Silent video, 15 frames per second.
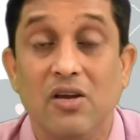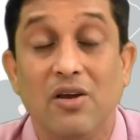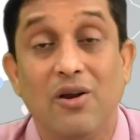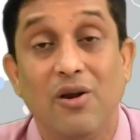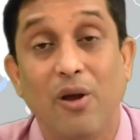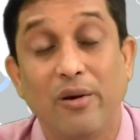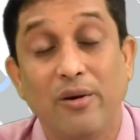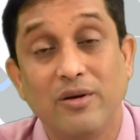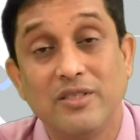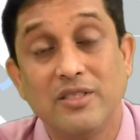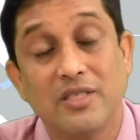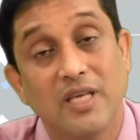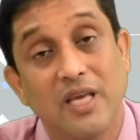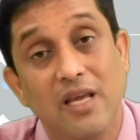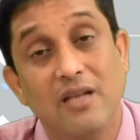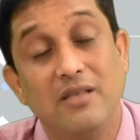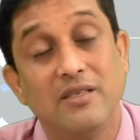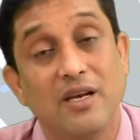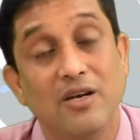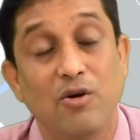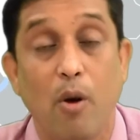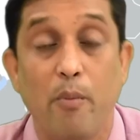learners skills
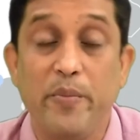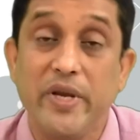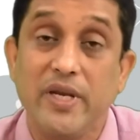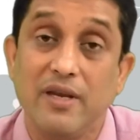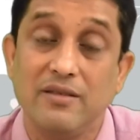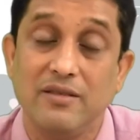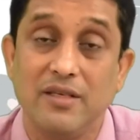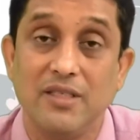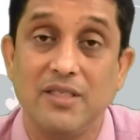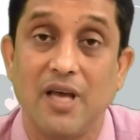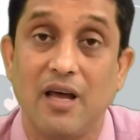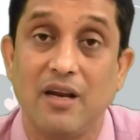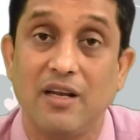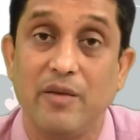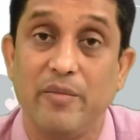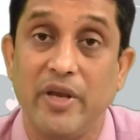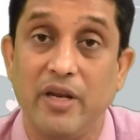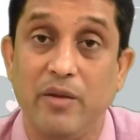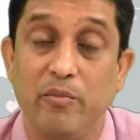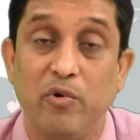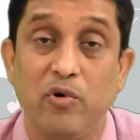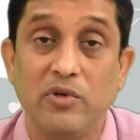and competencies are given
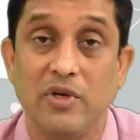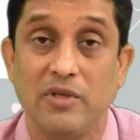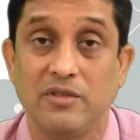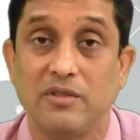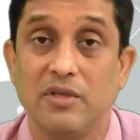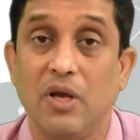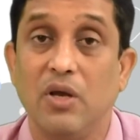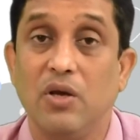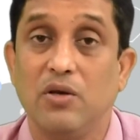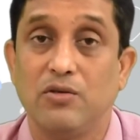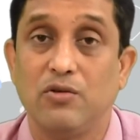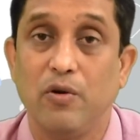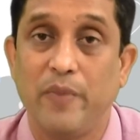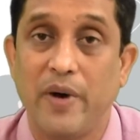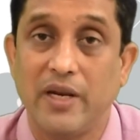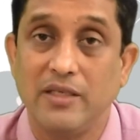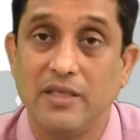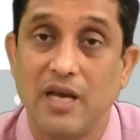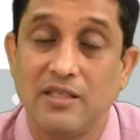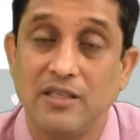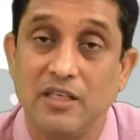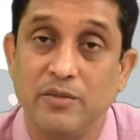importance so far as
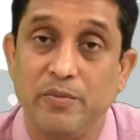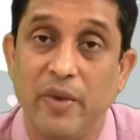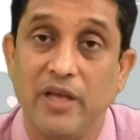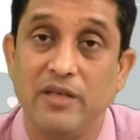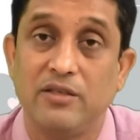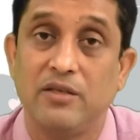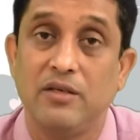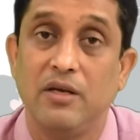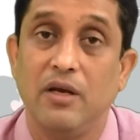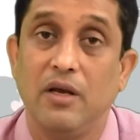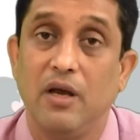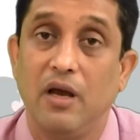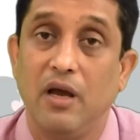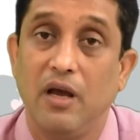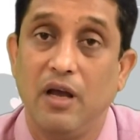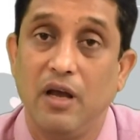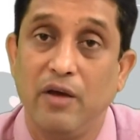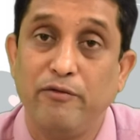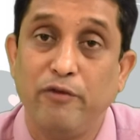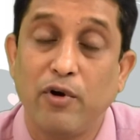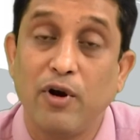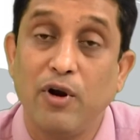assessment
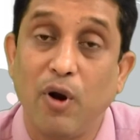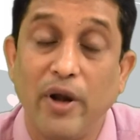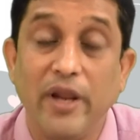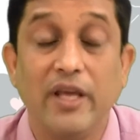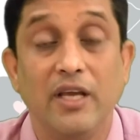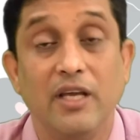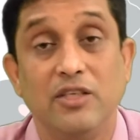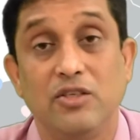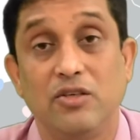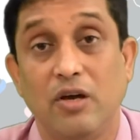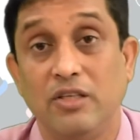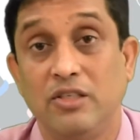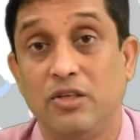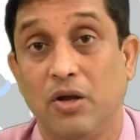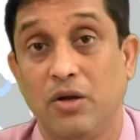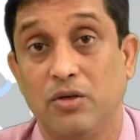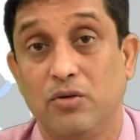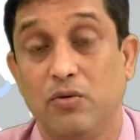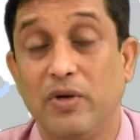for learning is concerned.